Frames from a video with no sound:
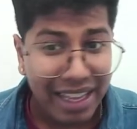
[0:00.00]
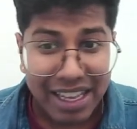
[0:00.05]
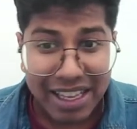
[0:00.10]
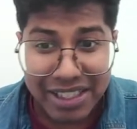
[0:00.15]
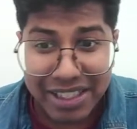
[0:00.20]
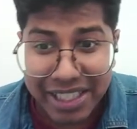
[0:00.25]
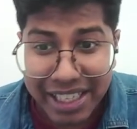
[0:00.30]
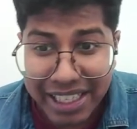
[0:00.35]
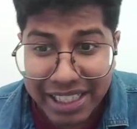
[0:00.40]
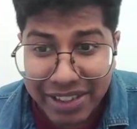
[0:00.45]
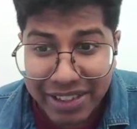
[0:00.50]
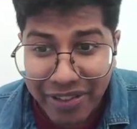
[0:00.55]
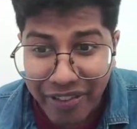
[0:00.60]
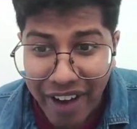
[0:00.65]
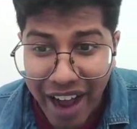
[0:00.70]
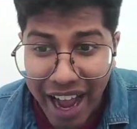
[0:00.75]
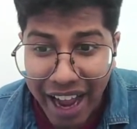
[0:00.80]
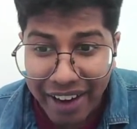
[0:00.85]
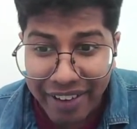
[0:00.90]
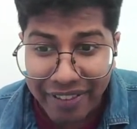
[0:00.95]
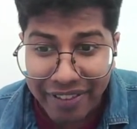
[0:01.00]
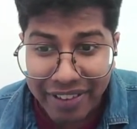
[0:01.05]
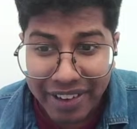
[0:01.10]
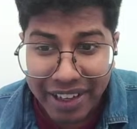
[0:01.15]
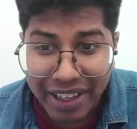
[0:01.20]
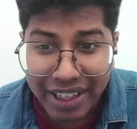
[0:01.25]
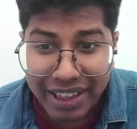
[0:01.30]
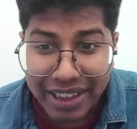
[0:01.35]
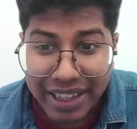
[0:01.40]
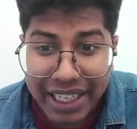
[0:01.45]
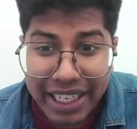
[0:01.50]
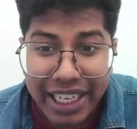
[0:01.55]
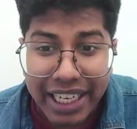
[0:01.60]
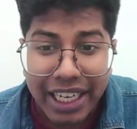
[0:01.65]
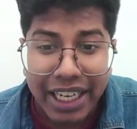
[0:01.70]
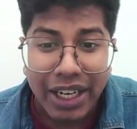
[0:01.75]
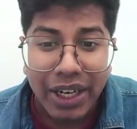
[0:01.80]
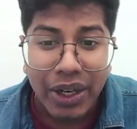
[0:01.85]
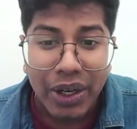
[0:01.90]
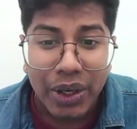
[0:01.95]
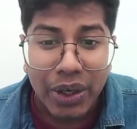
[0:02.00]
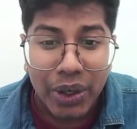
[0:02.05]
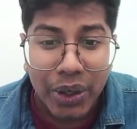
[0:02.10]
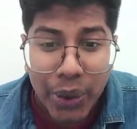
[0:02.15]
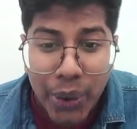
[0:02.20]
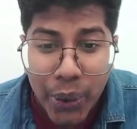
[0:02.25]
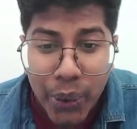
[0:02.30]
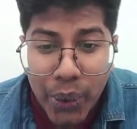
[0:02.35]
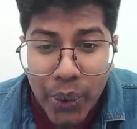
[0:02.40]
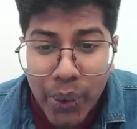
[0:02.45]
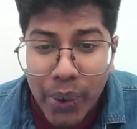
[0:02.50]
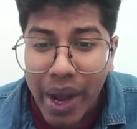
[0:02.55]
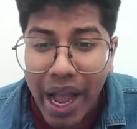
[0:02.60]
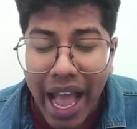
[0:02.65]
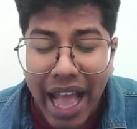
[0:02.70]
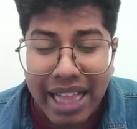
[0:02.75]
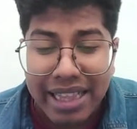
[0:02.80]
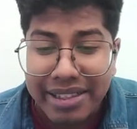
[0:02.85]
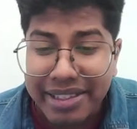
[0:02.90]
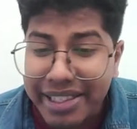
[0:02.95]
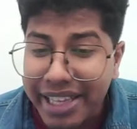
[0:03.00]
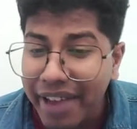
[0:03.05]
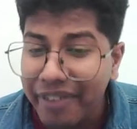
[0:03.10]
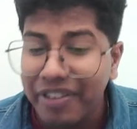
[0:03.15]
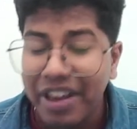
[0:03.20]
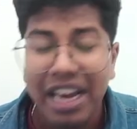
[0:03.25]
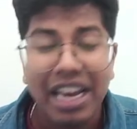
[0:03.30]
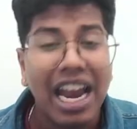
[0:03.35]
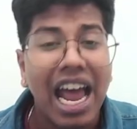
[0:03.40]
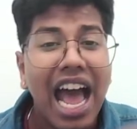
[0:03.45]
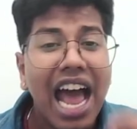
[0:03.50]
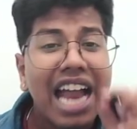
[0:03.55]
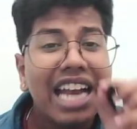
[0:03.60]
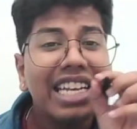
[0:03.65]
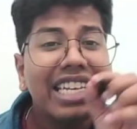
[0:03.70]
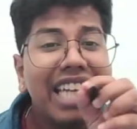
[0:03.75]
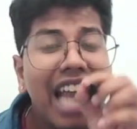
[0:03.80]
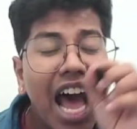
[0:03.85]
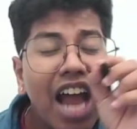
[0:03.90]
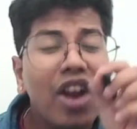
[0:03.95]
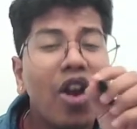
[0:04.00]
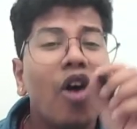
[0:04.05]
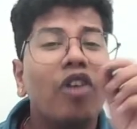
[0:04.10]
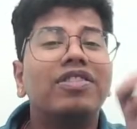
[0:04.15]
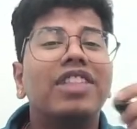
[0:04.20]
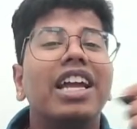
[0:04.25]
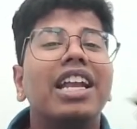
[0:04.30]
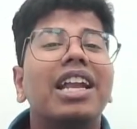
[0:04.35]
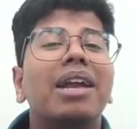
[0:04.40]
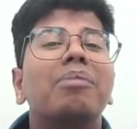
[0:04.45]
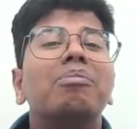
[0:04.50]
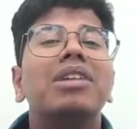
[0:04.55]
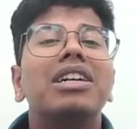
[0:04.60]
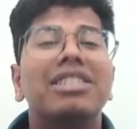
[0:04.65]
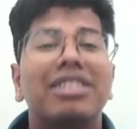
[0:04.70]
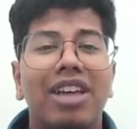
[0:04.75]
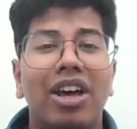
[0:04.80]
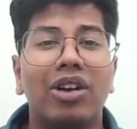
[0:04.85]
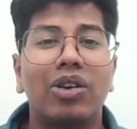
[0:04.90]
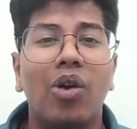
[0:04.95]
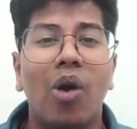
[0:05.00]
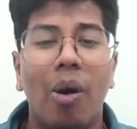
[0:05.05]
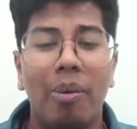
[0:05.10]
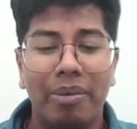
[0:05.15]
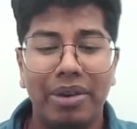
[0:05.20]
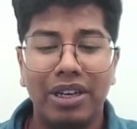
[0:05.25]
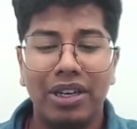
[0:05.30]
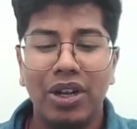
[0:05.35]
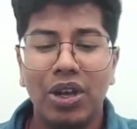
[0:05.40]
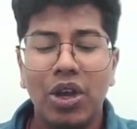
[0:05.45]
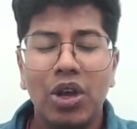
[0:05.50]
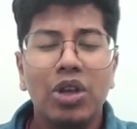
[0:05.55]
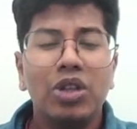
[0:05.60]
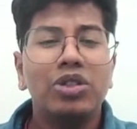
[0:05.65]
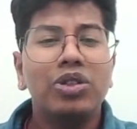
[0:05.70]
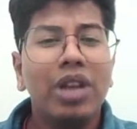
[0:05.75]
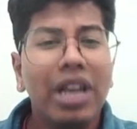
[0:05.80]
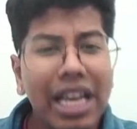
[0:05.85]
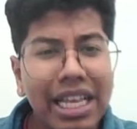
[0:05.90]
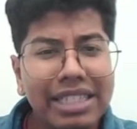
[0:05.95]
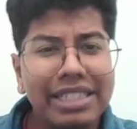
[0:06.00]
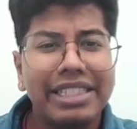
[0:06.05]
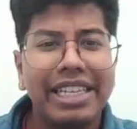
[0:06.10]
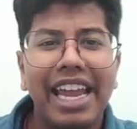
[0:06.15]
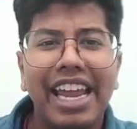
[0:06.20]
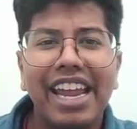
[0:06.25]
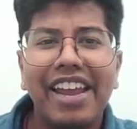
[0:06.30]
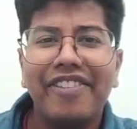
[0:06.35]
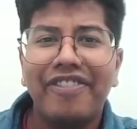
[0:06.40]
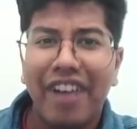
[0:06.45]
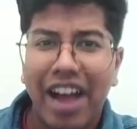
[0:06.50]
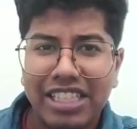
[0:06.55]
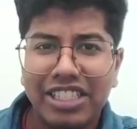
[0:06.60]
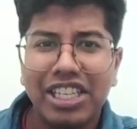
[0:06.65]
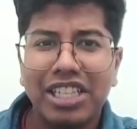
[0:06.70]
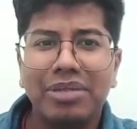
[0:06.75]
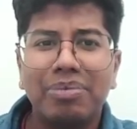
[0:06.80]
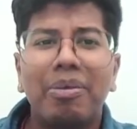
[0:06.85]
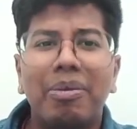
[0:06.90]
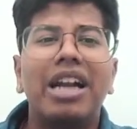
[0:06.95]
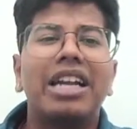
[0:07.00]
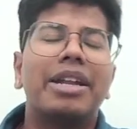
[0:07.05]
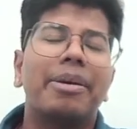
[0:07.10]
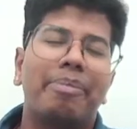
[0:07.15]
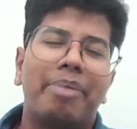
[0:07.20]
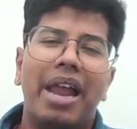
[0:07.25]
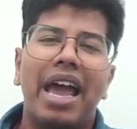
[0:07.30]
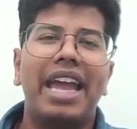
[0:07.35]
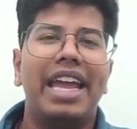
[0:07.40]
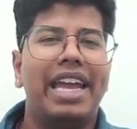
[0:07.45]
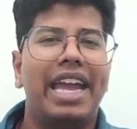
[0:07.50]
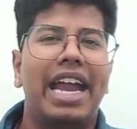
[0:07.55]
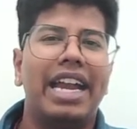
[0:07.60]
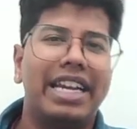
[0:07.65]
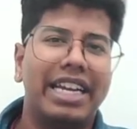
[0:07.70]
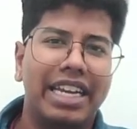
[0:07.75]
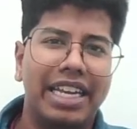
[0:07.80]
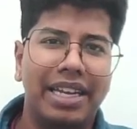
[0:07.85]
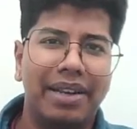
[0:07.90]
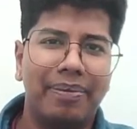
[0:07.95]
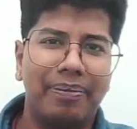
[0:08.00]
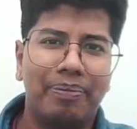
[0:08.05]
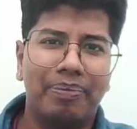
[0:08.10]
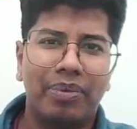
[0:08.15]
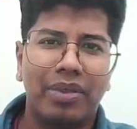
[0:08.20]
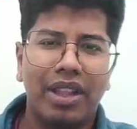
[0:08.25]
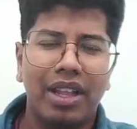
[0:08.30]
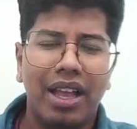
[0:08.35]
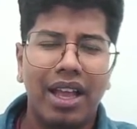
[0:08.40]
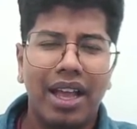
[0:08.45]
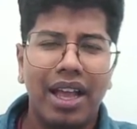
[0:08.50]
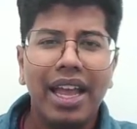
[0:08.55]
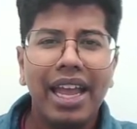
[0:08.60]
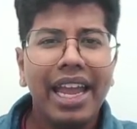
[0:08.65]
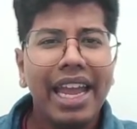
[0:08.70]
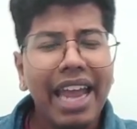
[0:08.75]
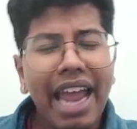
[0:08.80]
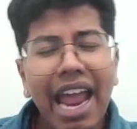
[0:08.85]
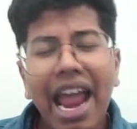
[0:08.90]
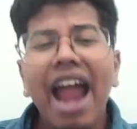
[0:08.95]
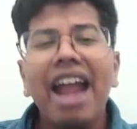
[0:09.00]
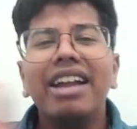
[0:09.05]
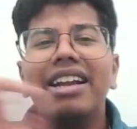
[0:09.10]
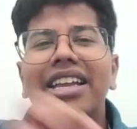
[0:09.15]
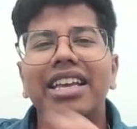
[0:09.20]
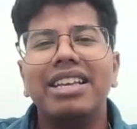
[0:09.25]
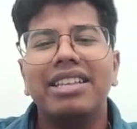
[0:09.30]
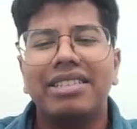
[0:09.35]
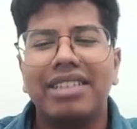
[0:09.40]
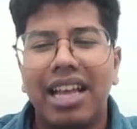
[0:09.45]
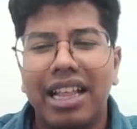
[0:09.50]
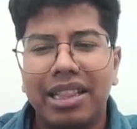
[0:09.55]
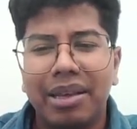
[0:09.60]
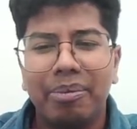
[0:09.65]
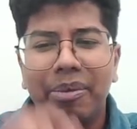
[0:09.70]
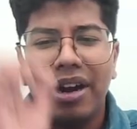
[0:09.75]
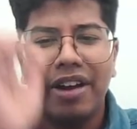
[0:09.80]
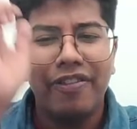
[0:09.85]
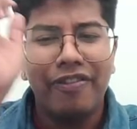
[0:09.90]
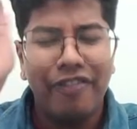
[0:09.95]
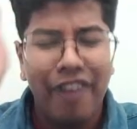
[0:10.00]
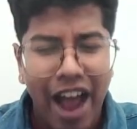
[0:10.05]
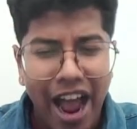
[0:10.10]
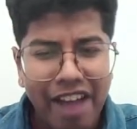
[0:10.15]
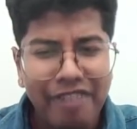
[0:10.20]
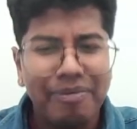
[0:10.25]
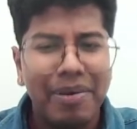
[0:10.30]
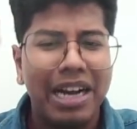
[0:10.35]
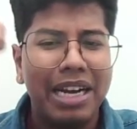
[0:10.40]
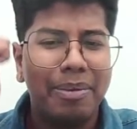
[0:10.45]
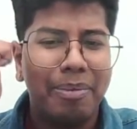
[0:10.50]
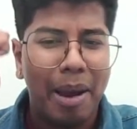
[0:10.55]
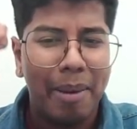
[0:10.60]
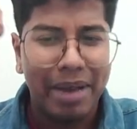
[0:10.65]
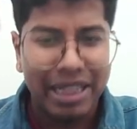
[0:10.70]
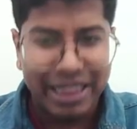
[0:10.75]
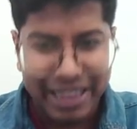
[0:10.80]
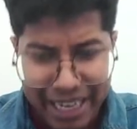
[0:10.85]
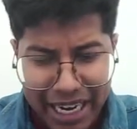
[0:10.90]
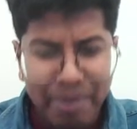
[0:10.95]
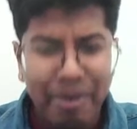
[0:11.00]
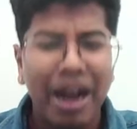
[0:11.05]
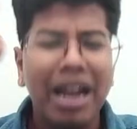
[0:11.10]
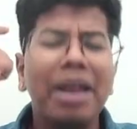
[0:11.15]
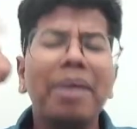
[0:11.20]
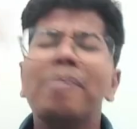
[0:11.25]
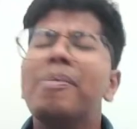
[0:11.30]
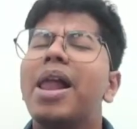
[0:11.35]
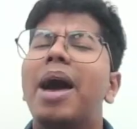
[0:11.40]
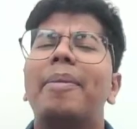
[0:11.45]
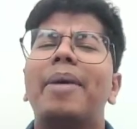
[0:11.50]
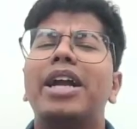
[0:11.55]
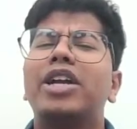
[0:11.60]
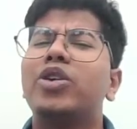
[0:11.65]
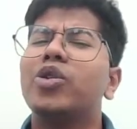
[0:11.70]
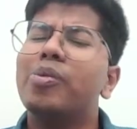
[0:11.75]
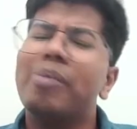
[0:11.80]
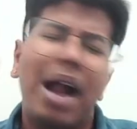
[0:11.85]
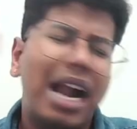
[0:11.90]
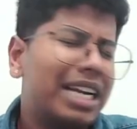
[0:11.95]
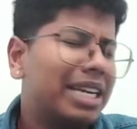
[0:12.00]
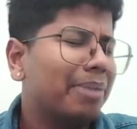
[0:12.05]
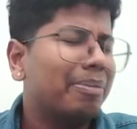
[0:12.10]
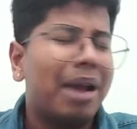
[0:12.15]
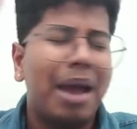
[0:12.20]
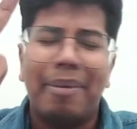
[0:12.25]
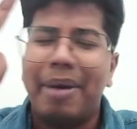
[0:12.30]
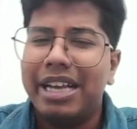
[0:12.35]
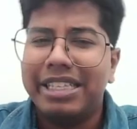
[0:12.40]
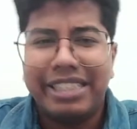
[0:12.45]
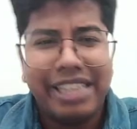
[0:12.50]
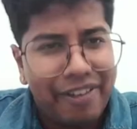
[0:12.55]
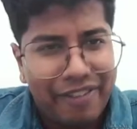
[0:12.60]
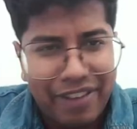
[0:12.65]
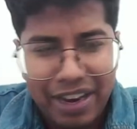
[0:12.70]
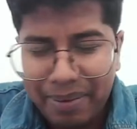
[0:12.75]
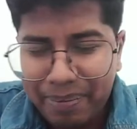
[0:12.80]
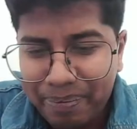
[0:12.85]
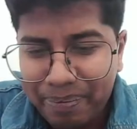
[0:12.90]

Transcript: See, it's 5, 3, 2, and 7. None of the numbers are common. So let's say if I just multiply A and D. A and D is nothing but 5 multiplied by 3 multiplied by 2 multiplied by 7.